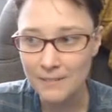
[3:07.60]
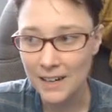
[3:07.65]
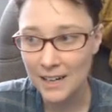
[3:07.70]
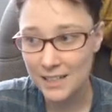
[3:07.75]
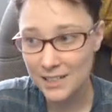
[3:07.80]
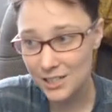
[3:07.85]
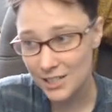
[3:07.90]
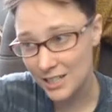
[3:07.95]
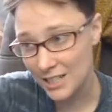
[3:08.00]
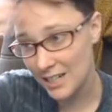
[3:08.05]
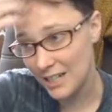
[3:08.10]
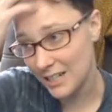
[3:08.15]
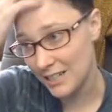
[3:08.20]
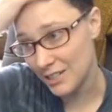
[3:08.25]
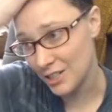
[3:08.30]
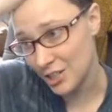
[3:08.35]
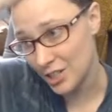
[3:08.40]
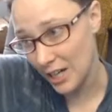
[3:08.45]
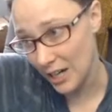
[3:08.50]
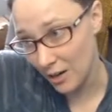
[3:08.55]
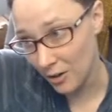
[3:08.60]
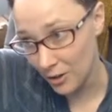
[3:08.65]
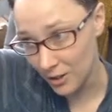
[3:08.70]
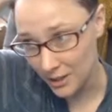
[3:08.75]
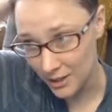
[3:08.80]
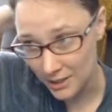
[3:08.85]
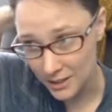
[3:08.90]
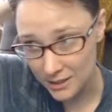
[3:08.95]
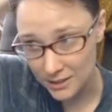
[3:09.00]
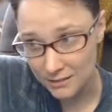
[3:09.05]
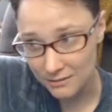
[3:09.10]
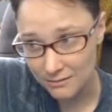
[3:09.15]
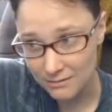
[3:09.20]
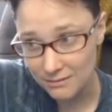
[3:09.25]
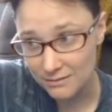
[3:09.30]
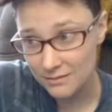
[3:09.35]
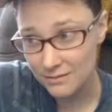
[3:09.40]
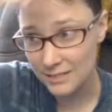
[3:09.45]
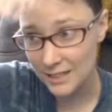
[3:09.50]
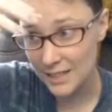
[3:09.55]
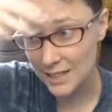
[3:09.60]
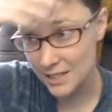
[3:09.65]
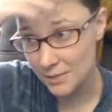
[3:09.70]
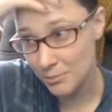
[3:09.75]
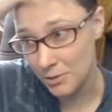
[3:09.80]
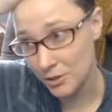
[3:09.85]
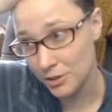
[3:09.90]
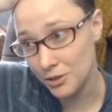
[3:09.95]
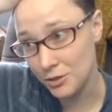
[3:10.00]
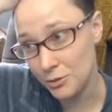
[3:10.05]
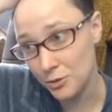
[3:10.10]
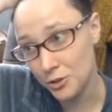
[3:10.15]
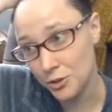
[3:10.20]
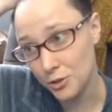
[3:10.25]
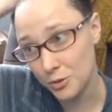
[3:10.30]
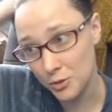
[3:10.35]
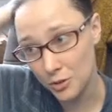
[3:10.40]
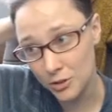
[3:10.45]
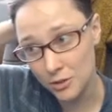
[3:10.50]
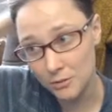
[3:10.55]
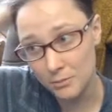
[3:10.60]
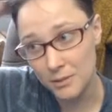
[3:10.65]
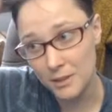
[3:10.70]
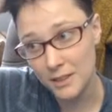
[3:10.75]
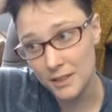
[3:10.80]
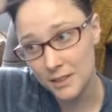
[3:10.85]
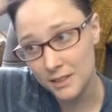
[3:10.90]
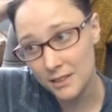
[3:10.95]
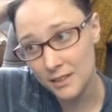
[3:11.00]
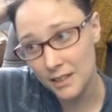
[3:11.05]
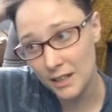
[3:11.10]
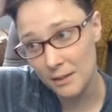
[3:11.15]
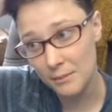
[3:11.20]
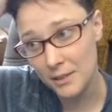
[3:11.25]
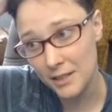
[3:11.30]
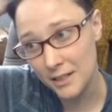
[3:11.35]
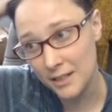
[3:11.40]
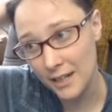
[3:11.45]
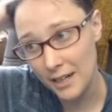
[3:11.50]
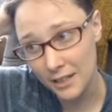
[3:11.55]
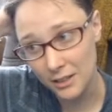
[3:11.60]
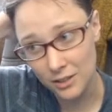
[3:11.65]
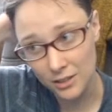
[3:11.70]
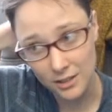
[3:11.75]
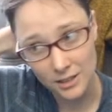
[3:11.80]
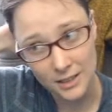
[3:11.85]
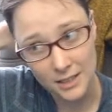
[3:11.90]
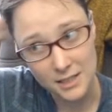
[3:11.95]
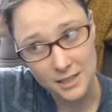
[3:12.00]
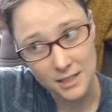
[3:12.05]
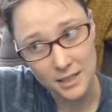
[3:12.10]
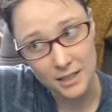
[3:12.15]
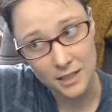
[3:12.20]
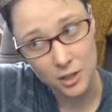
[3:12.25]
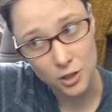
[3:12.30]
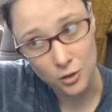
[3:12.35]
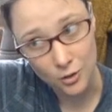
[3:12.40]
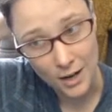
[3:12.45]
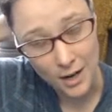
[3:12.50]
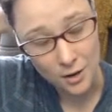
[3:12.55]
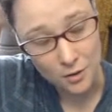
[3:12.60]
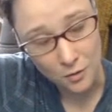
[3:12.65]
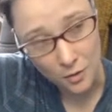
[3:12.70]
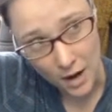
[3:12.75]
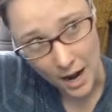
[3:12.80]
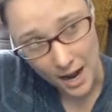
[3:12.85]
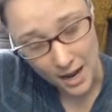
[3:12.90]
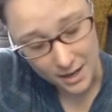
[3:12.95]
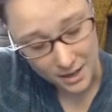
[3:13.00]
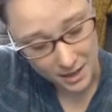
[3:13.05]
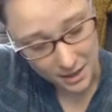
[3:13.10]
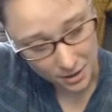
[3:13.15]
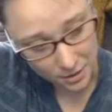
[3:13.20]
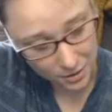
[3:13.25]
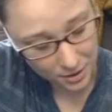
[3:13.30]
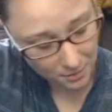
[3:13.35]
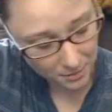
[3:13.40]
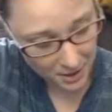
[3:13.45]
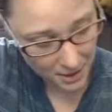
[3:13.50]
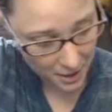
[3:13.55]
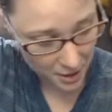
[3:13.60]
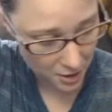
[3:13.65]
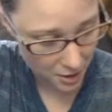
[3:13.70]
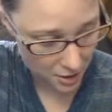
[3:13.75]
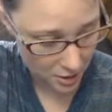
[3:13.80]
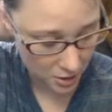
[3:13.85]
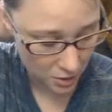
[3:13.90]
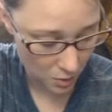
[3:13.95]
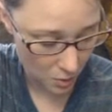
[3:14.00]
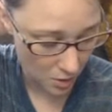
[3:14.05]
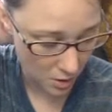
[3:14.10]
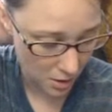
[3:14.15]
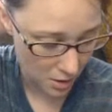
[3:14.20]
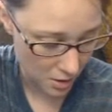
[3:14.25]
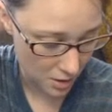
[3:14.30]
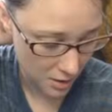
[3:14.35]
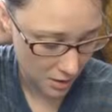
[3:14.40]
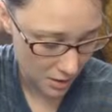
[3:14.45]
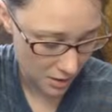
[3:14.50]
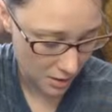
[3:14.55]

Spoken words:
I just got out of the shower, as per usual, but, I mean, I look less like a drowned rat now that my hair is shorter.